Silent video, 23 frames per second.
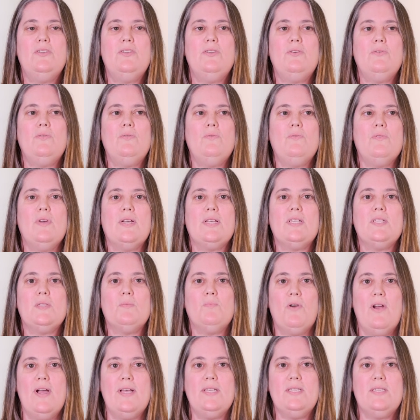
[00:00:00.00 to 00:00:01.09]
to
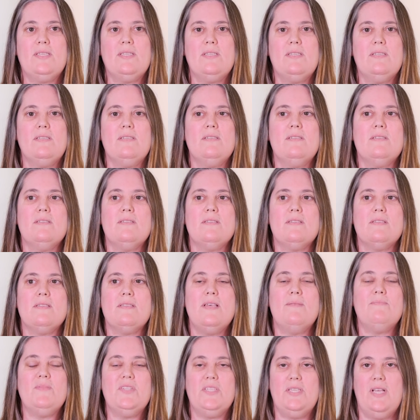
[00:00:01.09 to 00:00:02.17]
express
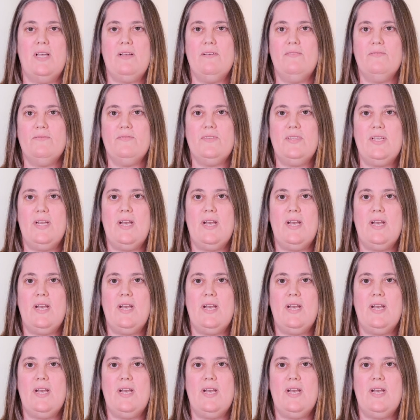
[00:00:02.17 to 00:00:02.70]
themselves.